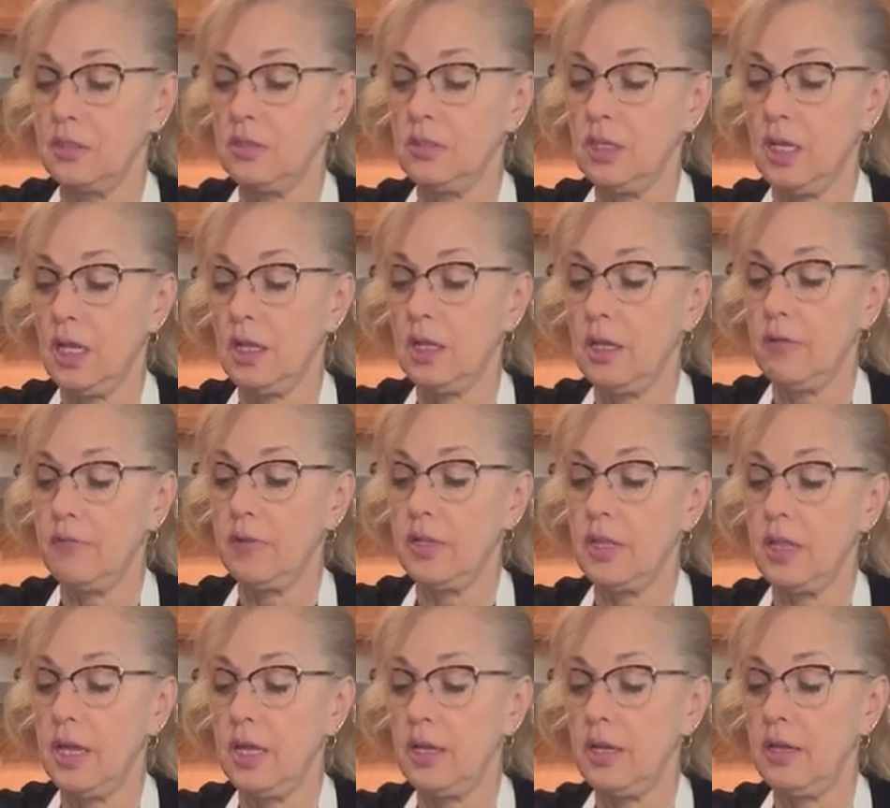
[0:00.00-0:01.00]
See how lovely
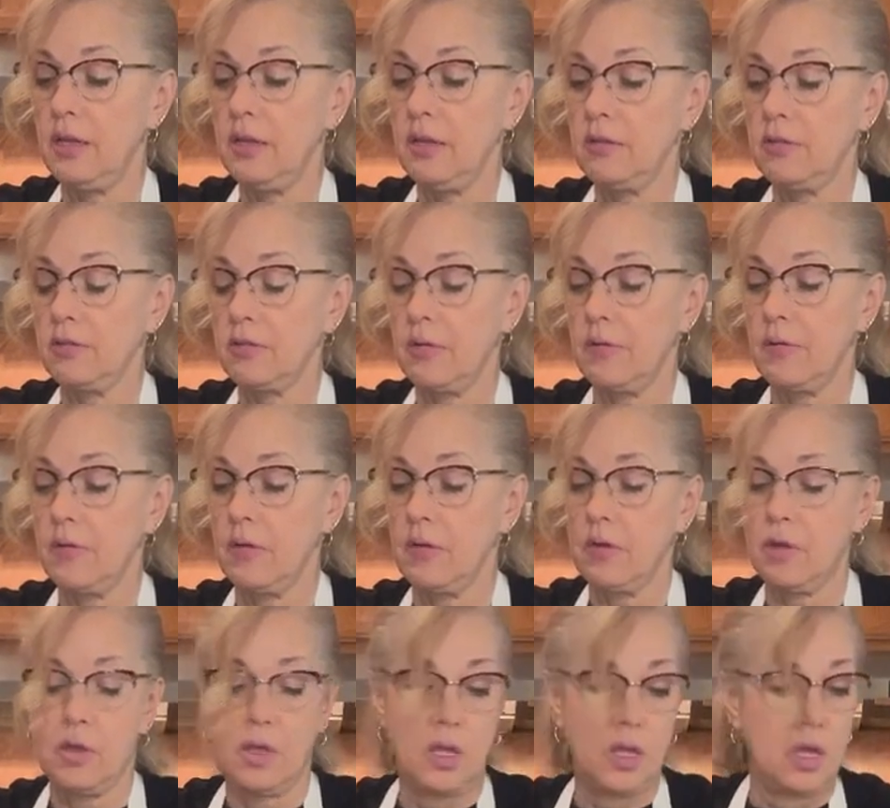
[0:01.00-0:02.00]
that is?
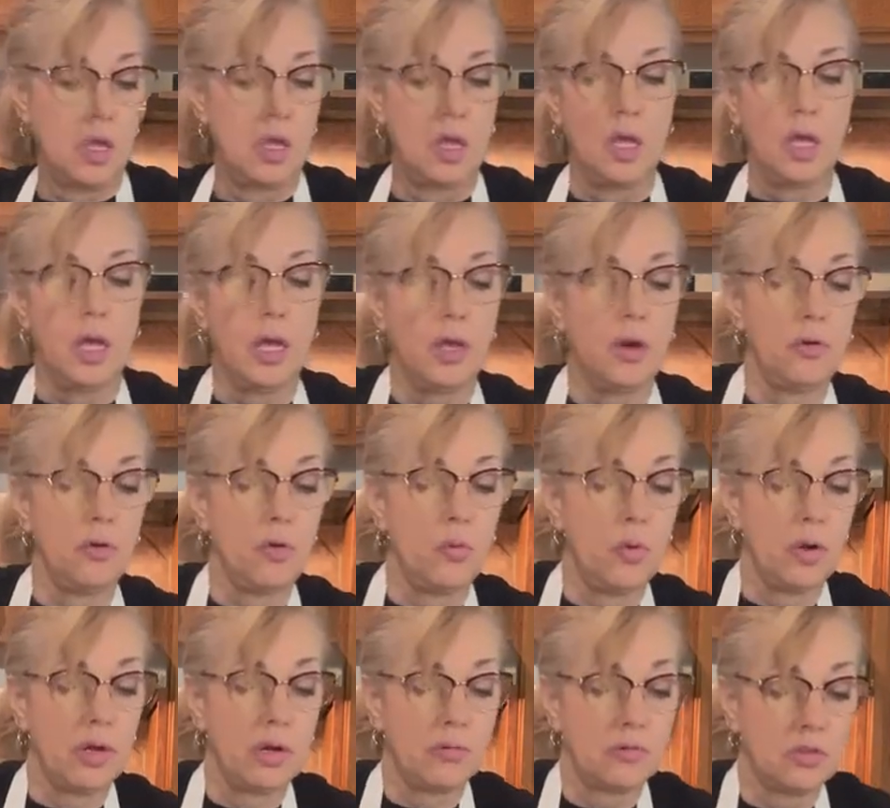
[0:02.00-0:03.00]
I don't know
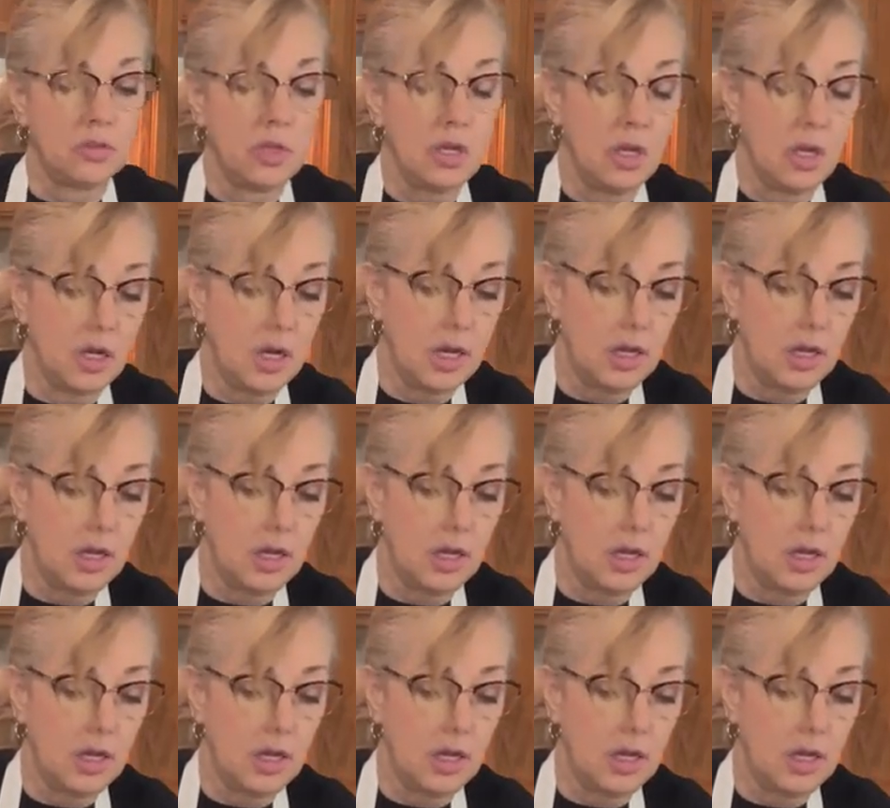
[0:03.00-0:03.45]
what I was thinking.